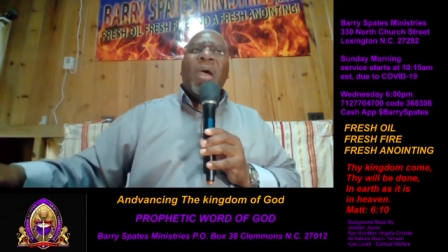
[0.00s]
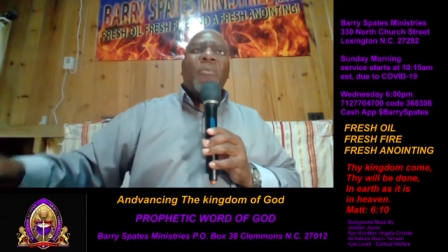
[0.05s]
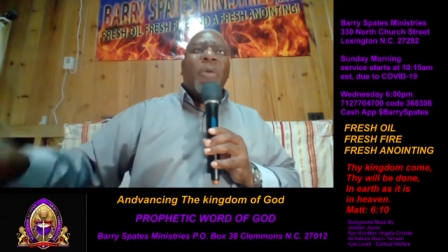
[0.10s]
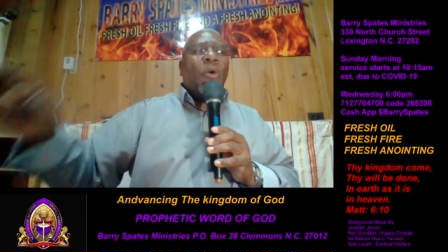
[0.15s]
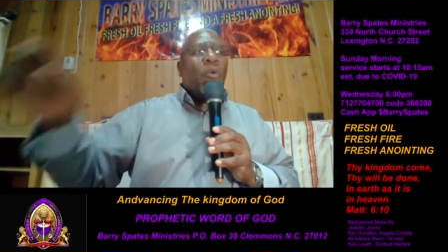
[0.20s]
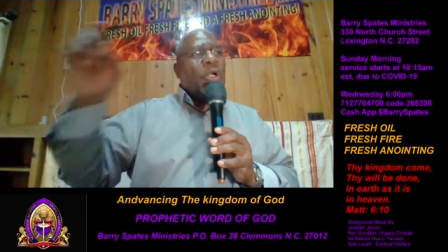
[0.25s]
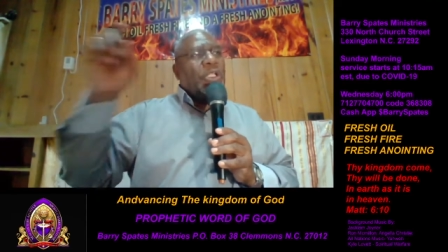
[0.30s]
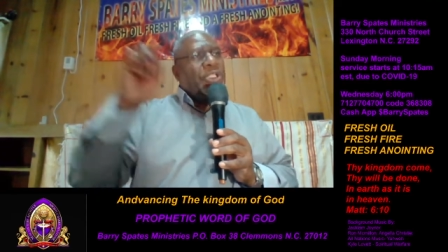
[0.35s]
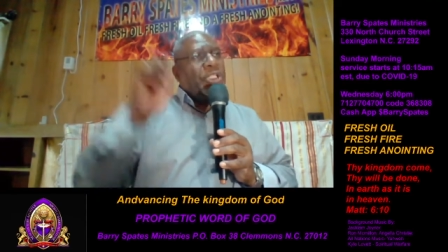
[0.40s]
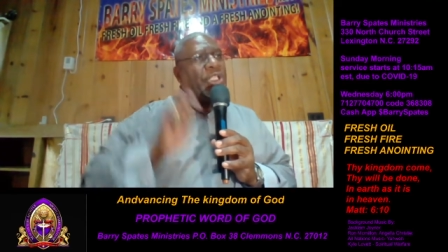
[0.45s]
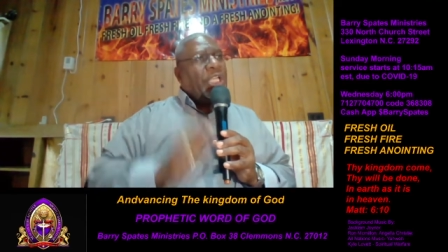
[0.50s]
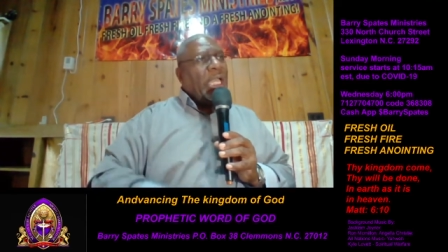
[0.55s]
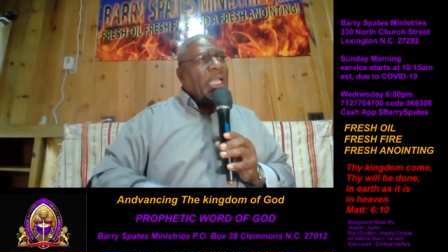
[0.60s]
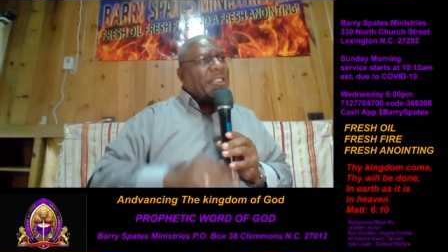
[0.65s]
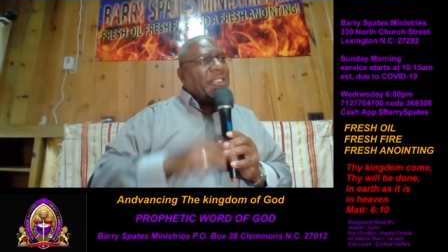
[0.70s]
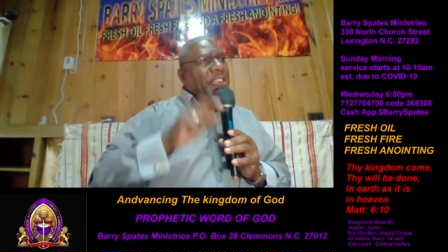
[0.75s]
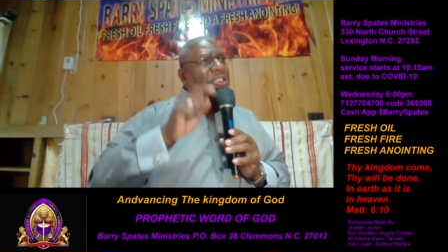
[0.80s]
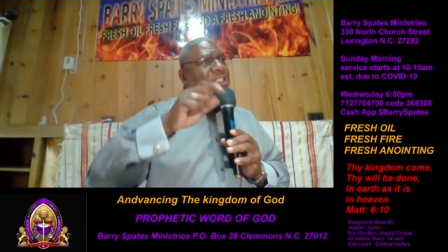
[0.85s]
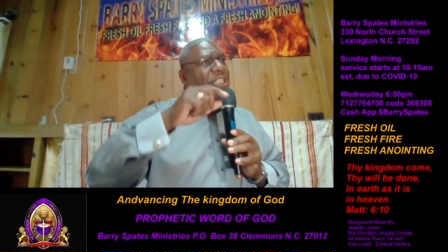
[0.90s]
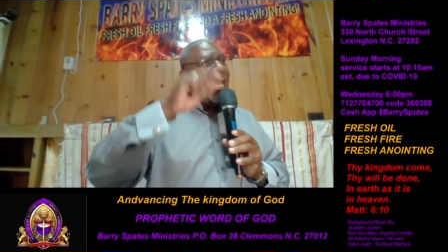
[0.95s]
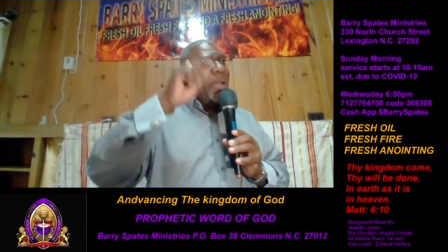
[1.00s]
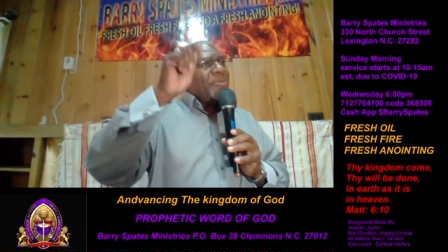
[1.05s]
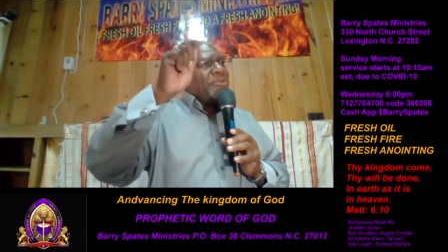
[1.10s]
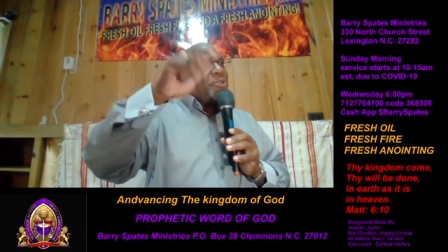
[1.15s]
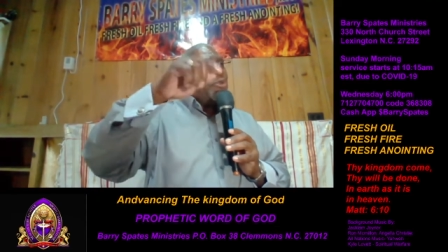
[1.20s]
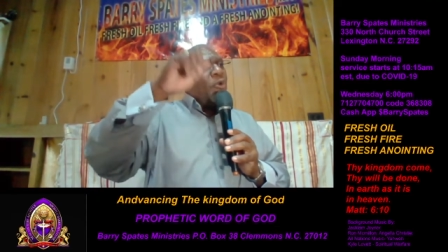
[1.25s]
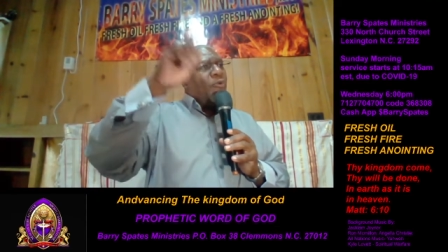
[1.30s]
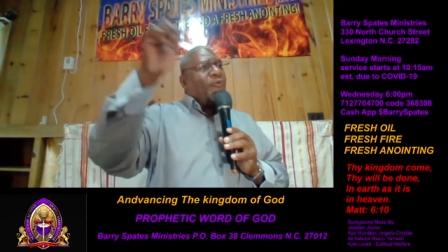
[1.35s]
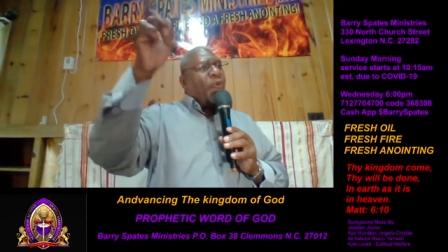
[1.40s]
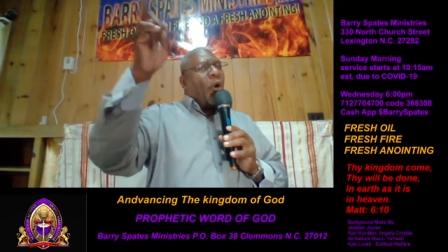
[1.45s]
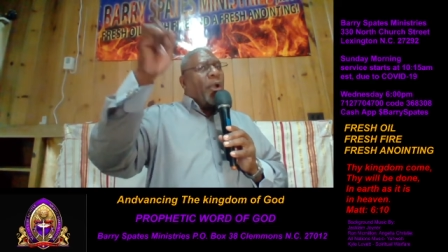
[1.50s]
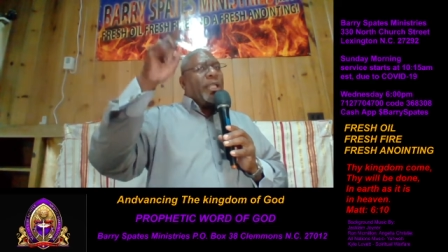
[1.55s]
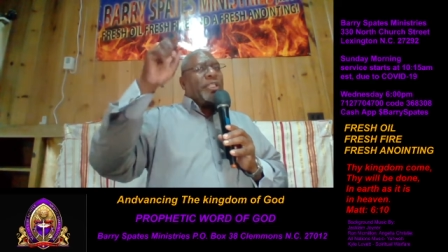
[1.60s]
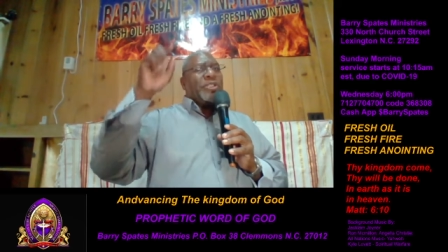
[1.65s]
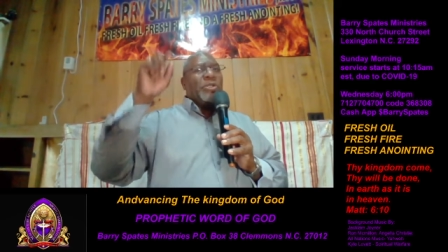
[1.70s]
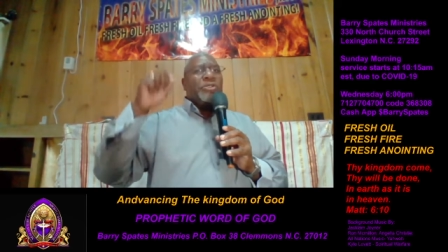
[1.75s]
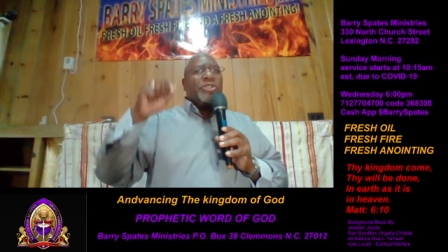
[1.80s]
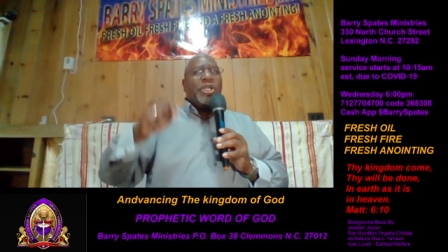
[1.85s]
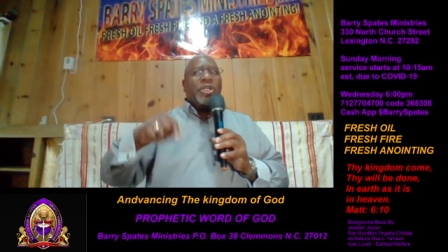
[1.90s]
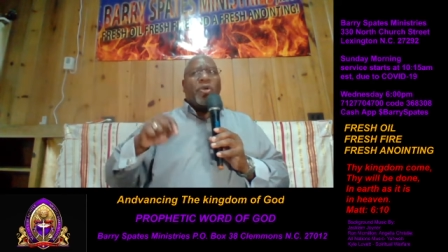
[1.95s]
But when Jesus steps through
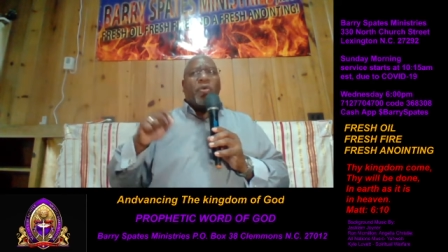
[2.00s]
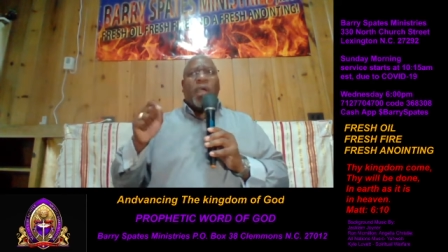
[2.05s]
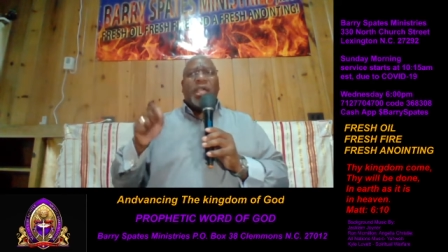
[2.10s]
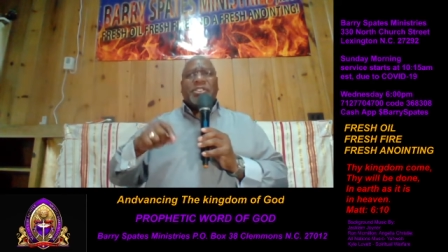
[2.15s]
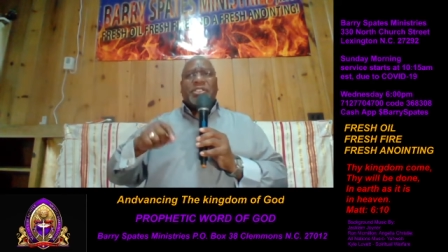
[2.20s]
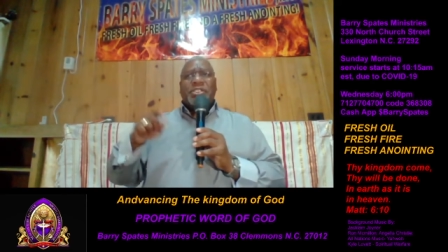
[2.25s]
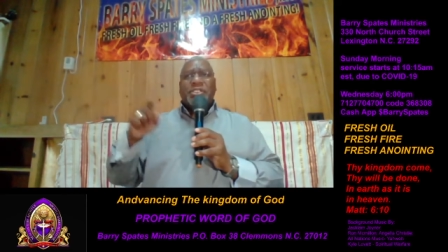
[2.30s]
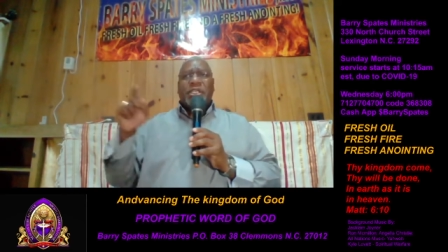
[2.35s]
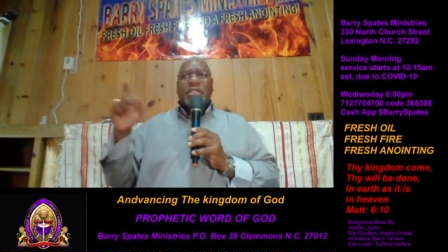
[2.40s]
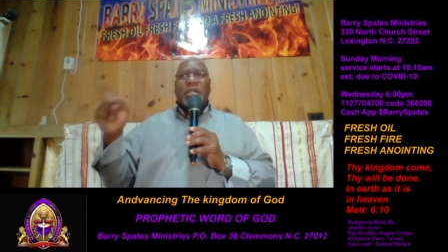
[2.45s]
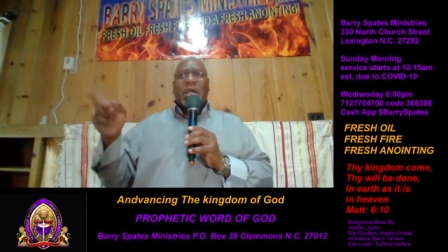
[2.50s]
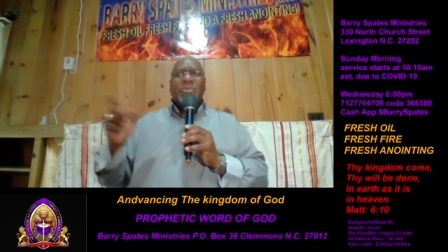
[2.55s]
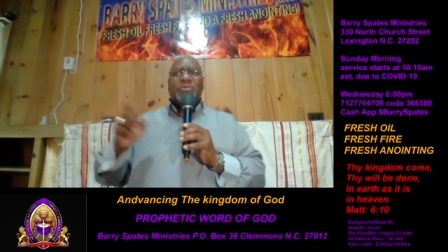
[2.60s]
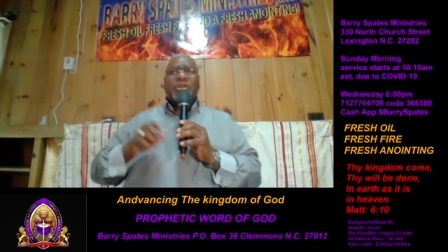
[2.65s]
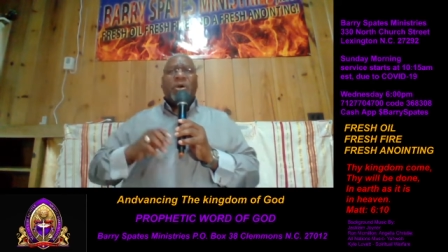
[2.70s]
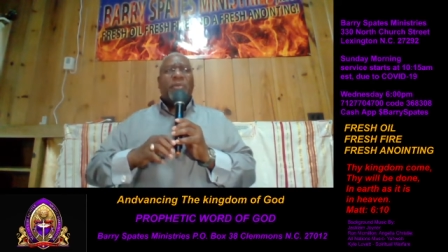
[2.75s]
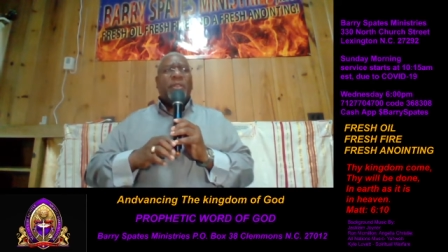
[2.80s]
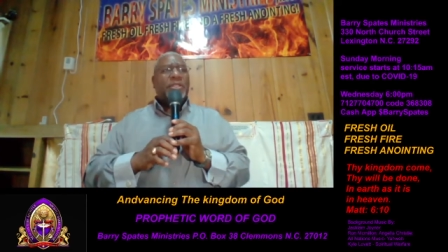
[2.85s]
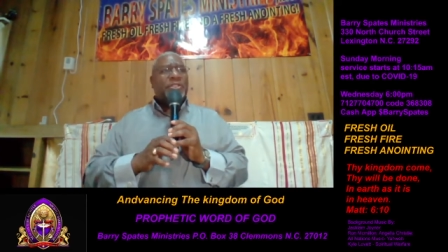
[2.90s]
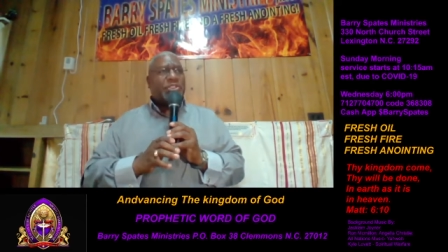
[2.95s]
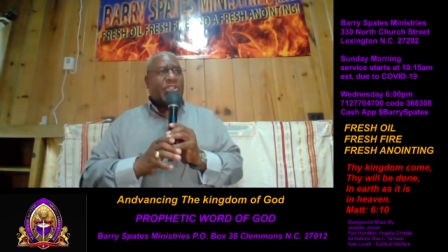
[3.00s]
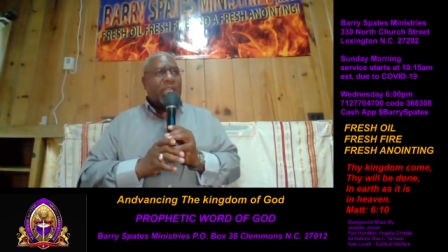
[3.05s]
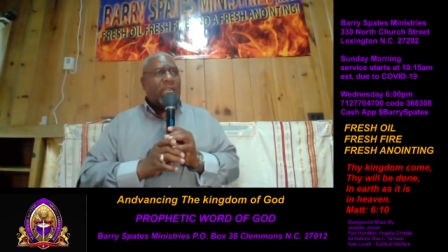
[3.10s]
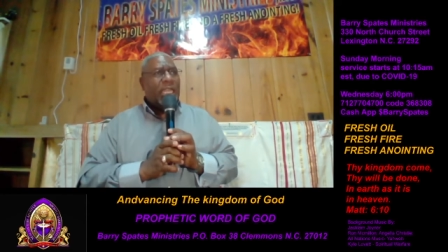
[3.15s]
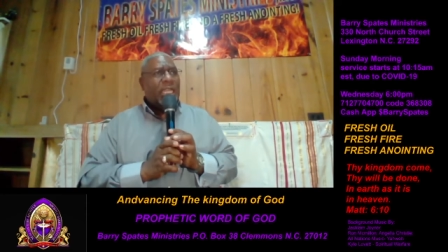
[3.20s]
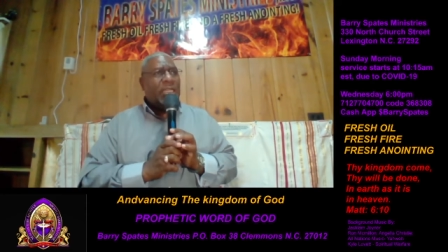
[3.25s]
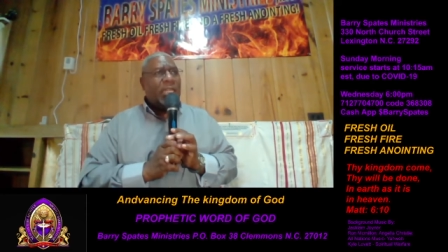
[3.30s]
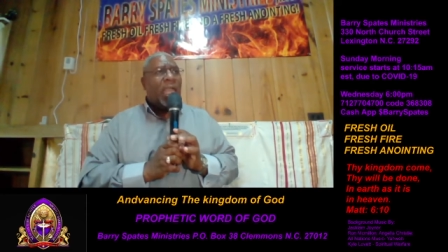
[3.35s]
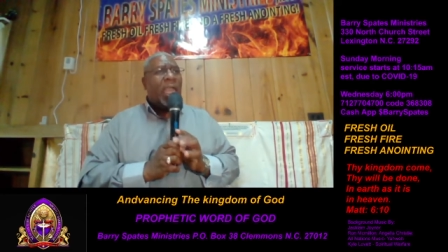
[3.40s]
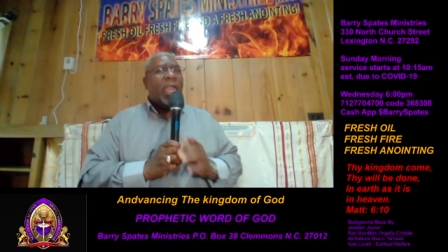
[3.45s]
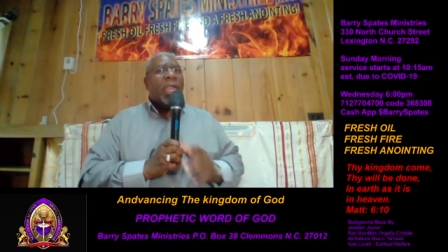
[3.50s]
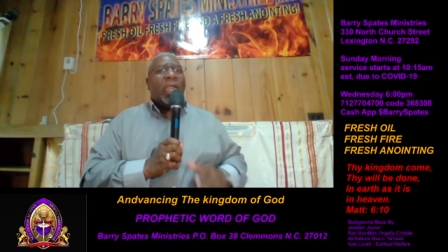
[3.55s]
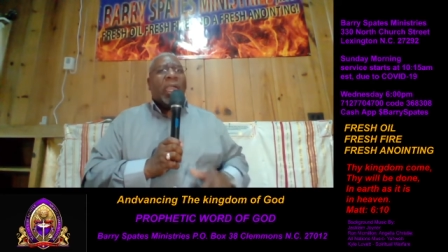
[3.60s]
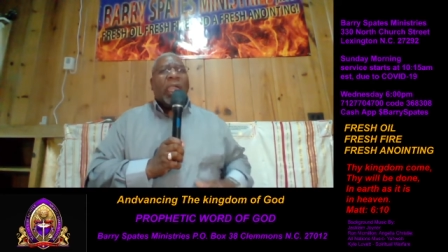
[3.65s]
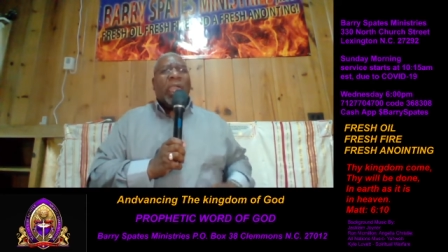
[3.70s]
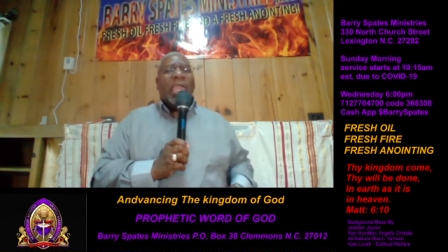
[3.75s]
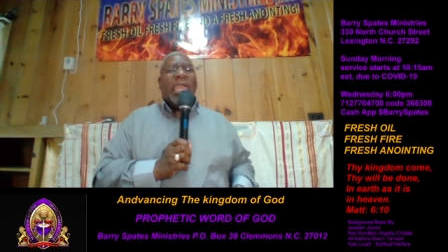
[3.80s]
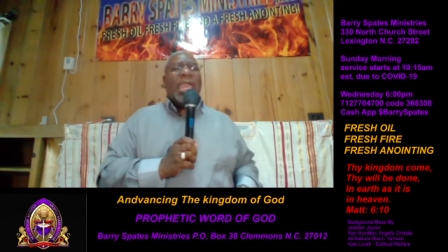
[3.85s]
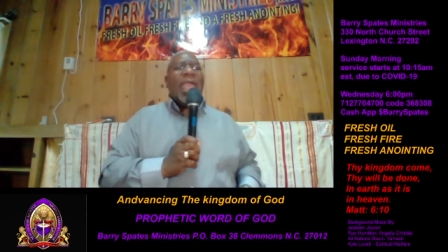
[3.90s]
42 generations and comes on the scene, he